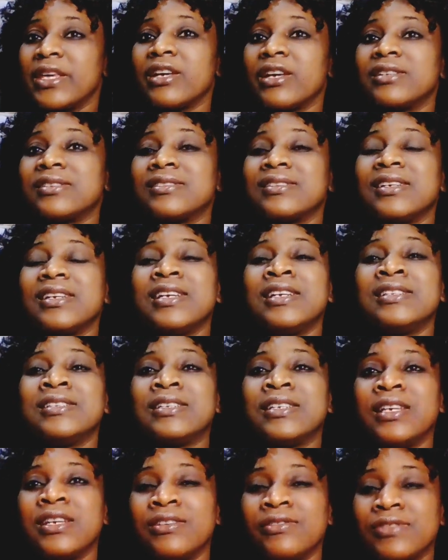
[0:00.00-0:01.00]
because
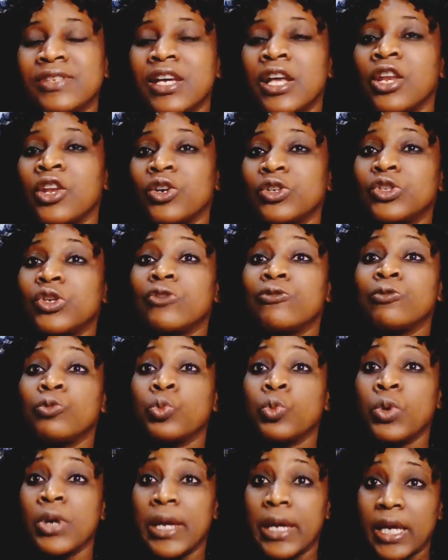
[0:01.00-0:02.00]
it gives a lot
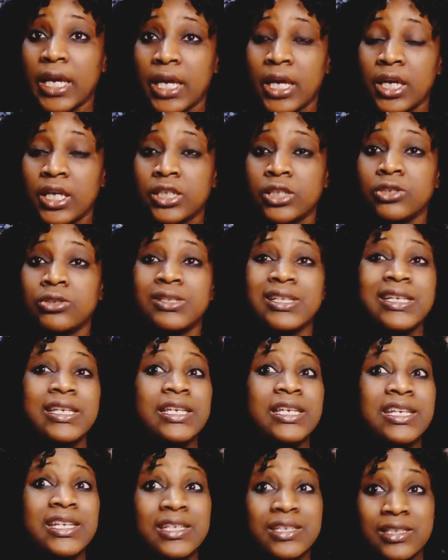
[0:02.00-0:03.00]
of work to the
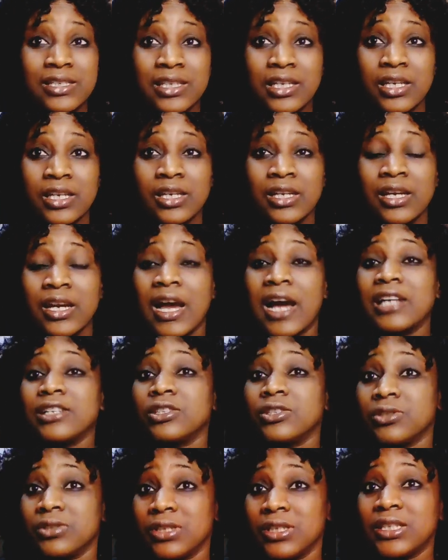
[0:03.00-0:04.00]
kidney
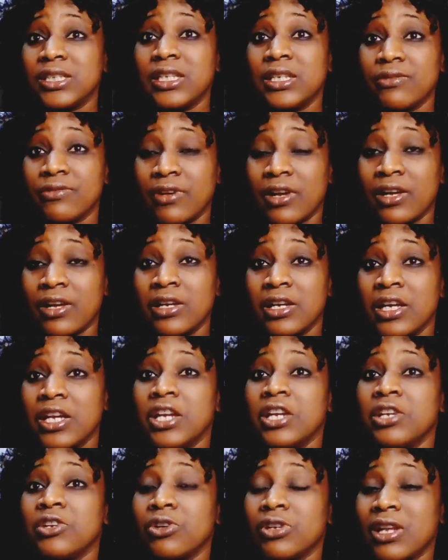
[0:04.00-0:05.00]
and to the liver
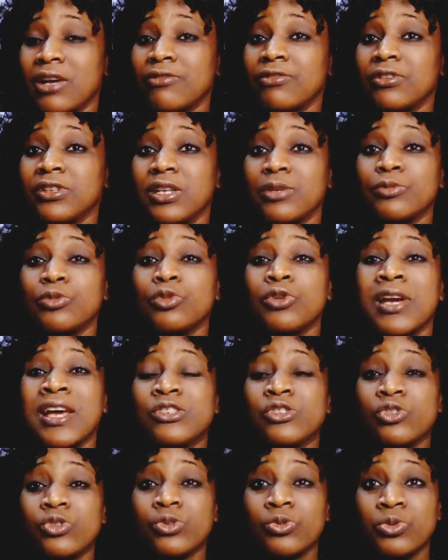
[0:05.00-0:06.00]
in order for them to
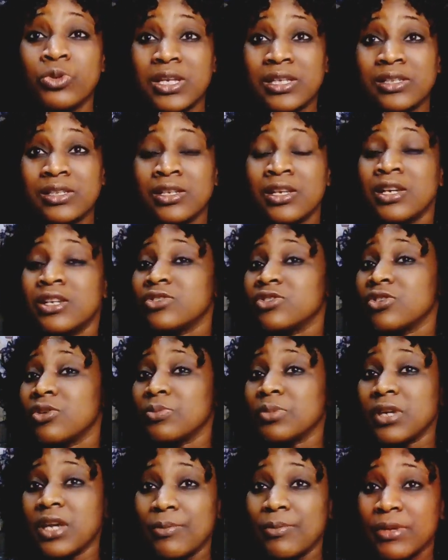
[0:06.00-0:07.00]
excrete
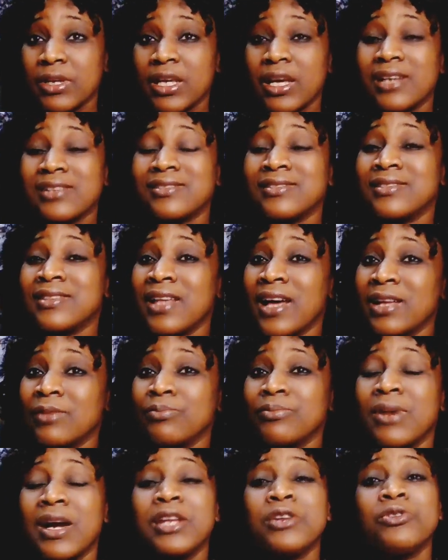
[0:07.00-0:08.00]
some chemicals
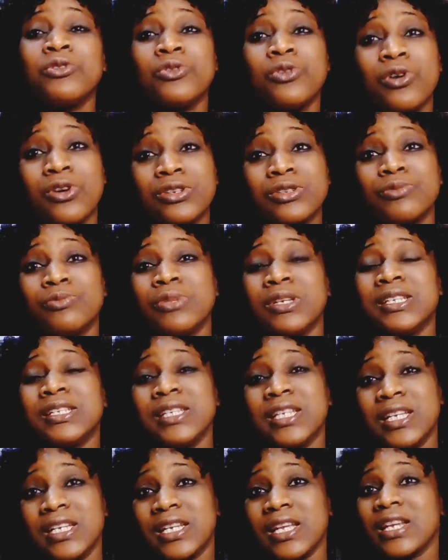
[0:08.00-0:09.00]
that might not be
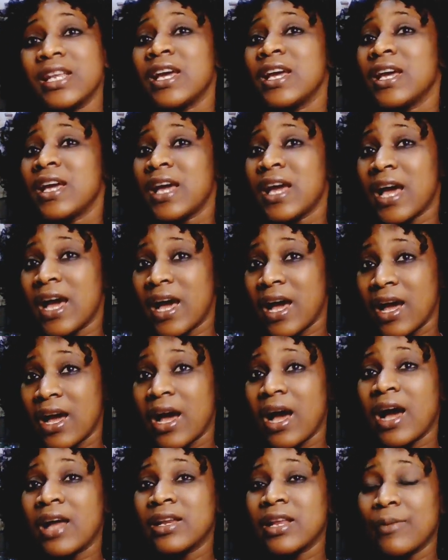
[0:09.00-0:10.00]
needed
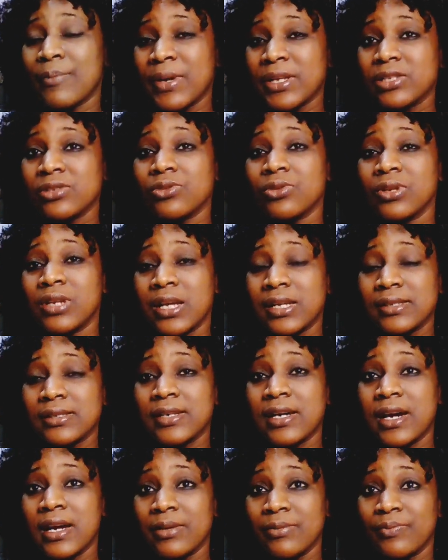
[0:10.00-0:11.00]
at that particular
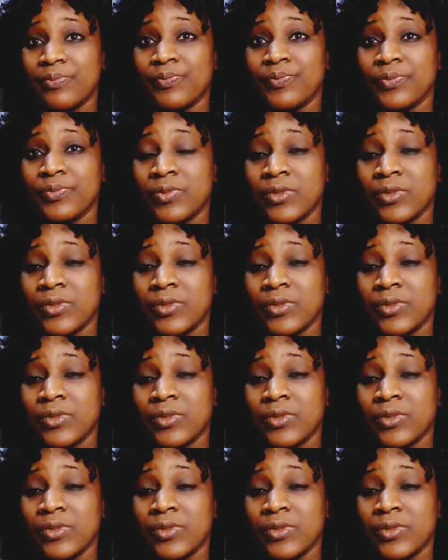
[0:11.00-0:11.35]
time,